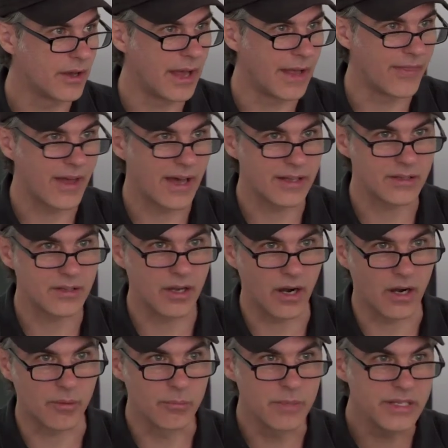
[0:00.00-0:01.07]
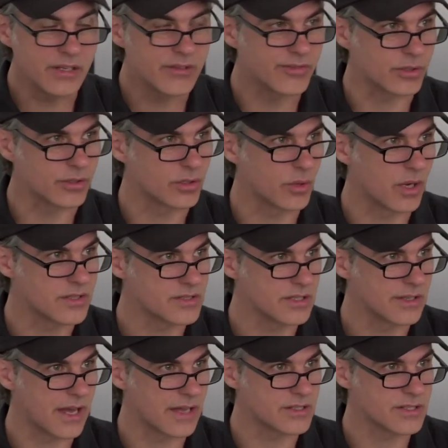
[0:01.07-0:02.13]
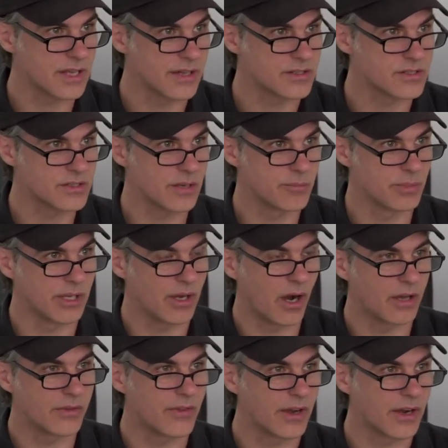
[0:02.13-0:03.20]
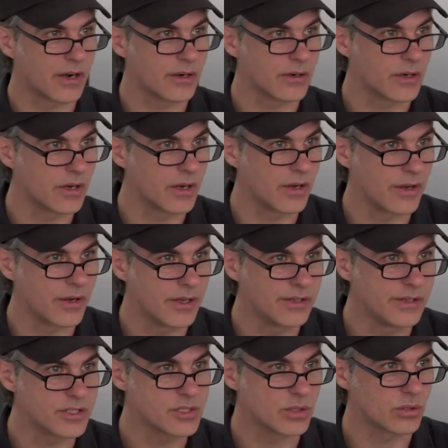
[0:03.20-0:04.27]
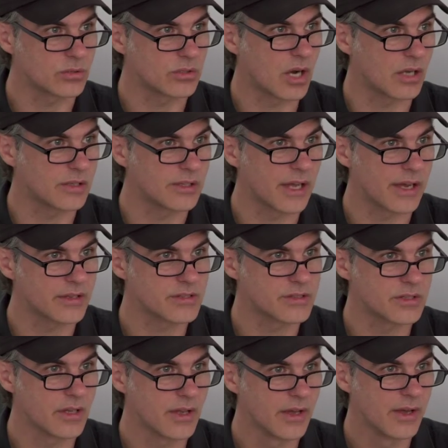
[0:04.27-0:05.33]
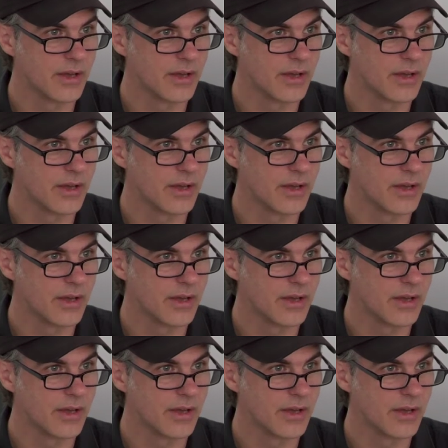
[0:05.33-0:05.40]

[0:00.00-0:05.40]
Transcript: and that are meaningful to us in that sense beyond their initial context.